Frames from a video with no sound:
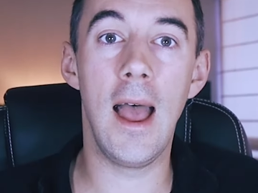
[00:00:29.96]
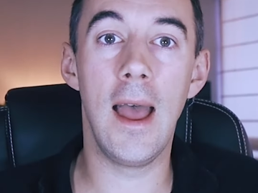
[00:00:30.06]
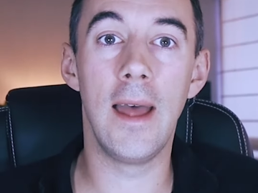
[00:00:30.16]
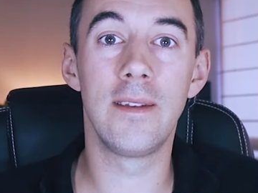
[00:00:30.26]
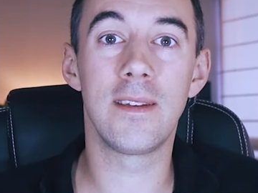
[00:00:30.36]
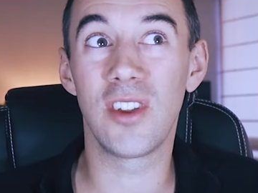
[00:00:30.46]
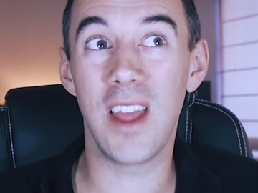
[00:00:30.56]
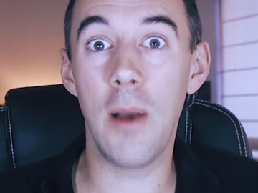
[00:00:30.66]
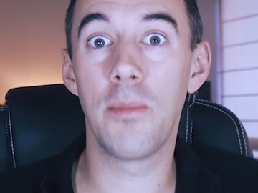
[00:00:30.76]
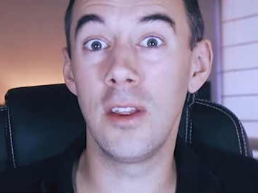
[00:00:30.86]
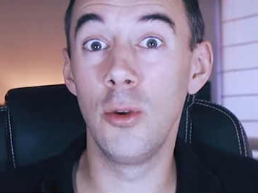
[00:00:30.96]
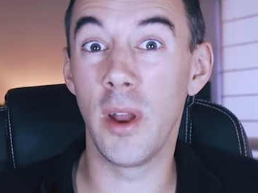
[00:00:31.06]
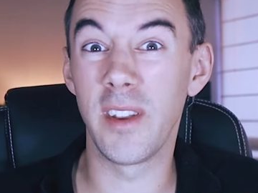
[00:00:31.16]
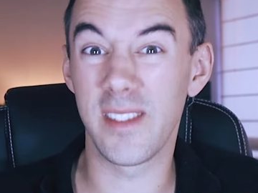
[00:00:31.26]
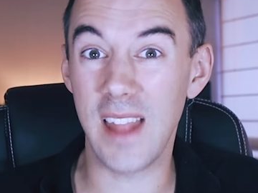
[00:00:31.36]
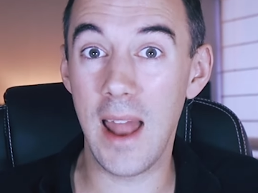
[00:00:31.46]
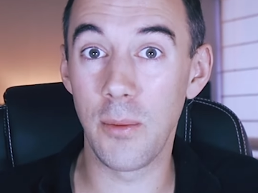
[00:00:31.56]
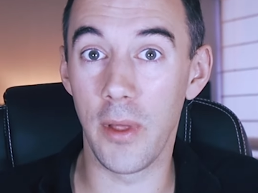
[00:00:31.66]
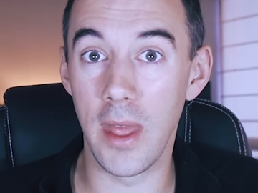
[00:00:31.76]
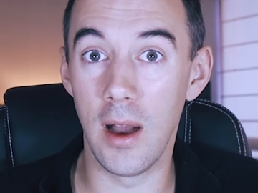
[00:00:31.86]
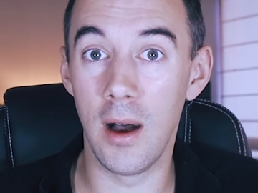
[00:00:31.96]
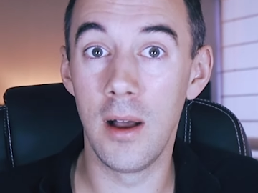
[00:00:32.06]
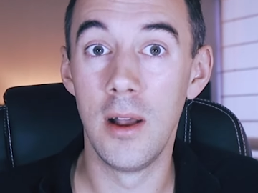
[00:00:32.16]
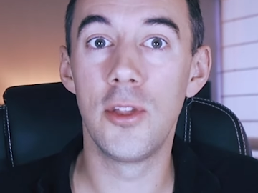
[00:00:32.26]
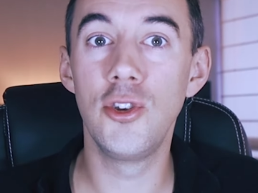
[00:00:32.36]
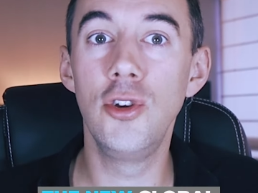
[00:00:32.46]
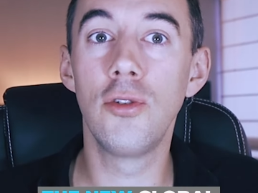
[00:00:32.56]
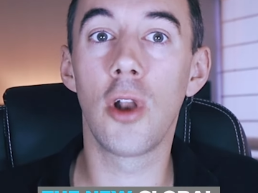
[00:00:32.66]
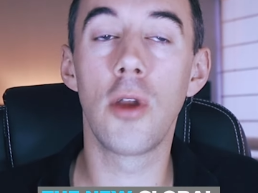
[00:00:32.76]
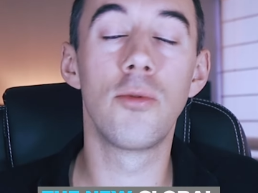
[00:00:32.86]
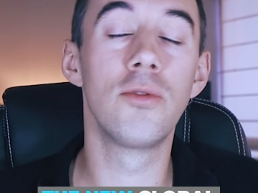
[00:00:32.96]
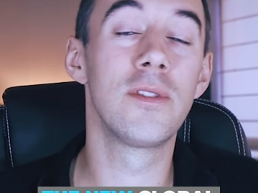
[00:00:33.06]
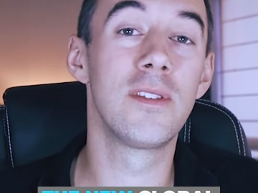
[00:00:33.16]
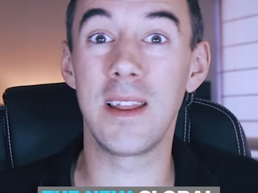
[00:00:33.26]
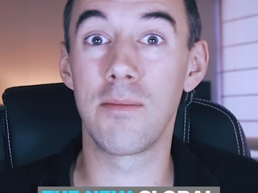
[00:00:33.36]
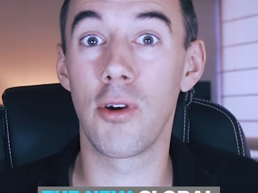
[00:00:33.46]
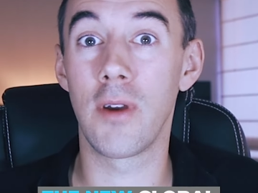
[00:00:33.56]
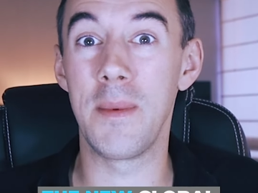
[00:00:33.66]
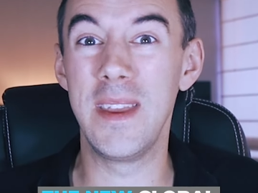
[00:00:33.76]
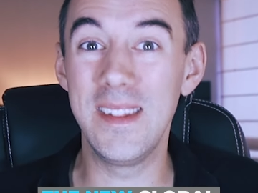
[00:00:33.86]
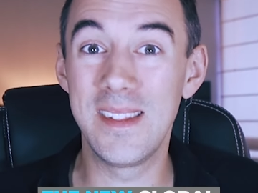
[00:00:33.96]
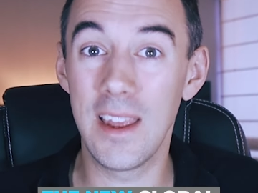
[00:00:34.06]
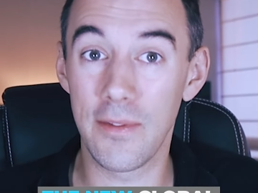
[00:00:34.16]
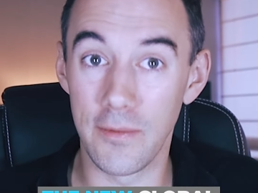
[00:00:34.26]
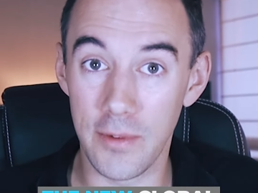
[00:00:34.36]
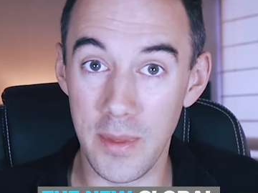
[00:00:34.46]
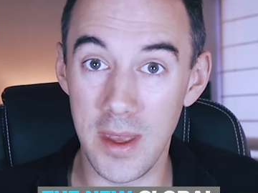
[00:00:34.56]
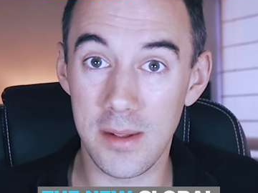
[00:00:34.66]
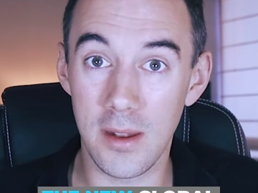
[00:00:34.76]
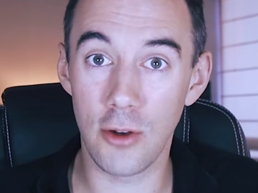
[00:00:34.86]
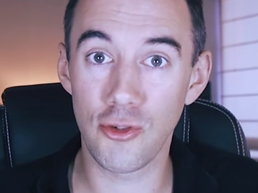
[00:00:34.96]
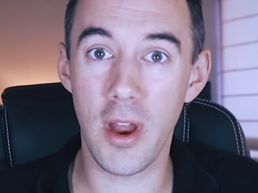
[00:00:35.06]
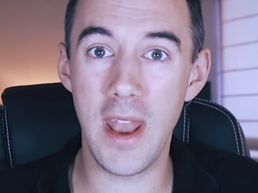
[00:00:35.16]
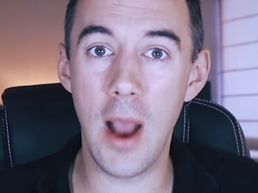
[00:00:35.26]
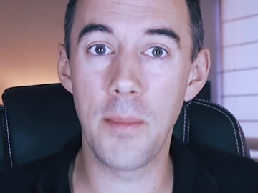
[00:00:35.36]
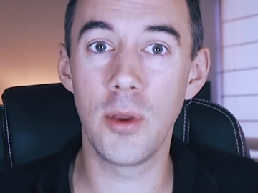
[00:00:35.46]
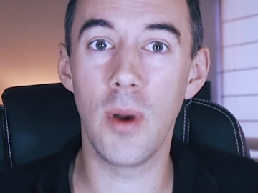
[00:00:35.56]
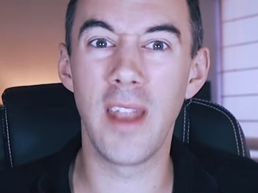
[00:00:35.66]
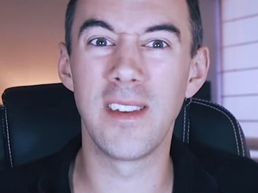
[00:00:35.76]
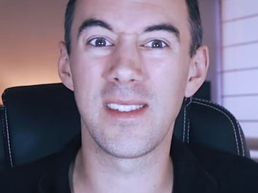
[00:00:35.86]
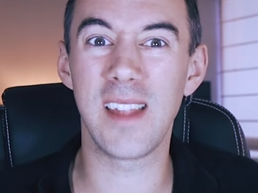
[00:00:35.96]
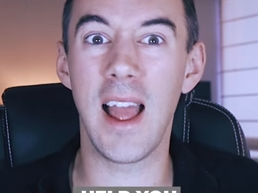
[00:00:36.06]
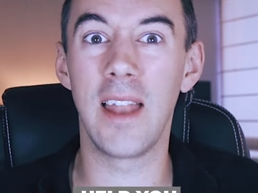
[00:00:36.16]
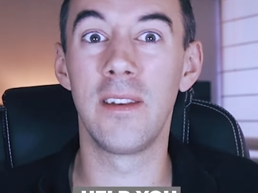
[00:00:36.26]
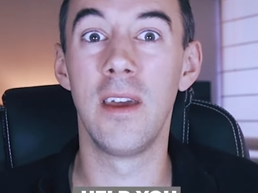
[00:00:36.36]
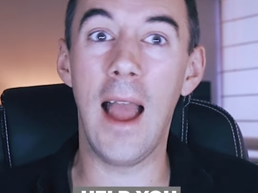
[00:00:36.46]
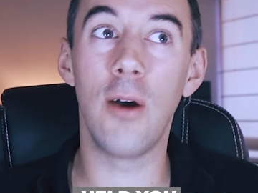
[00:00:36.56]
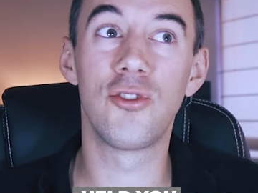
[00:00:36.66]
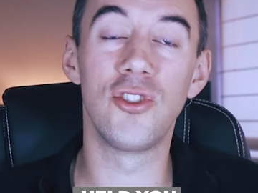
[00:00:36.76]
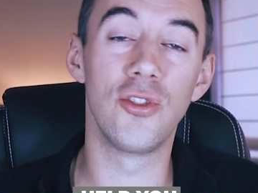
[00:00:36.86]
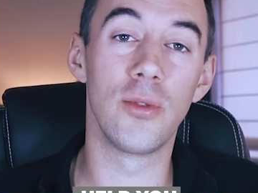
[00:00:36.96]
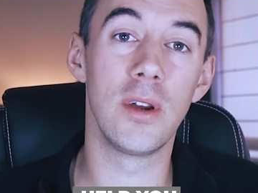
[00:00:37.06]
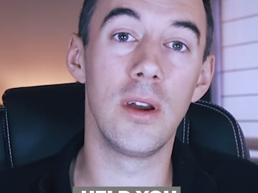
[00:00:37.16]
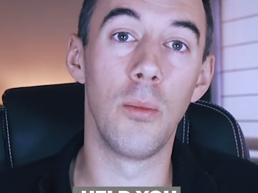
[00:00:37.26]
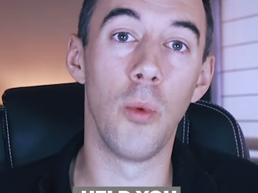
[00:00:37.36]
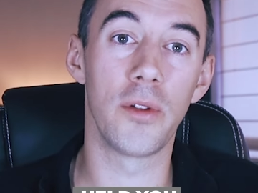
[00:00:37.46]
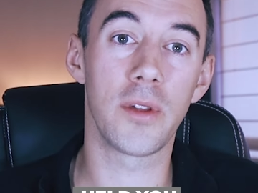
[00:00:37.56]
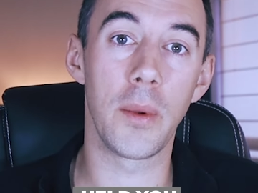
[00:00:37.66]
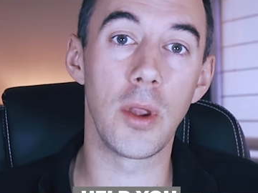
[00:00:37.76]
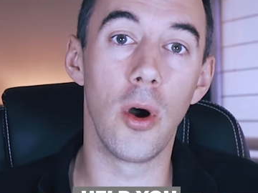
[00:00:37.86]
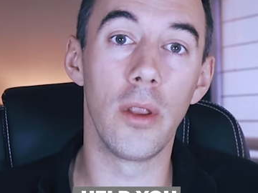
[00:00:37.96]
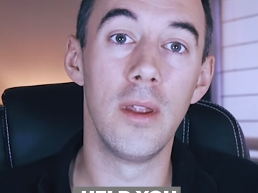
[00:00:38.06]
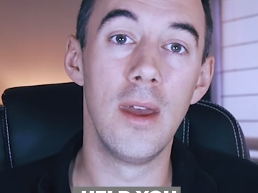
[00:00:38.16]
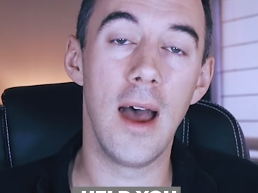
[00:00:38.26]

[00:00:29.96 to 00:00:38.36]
And to help you understand what they are, the new global selling program is different from this. And I'll try and help you understand how to do it and what's going on.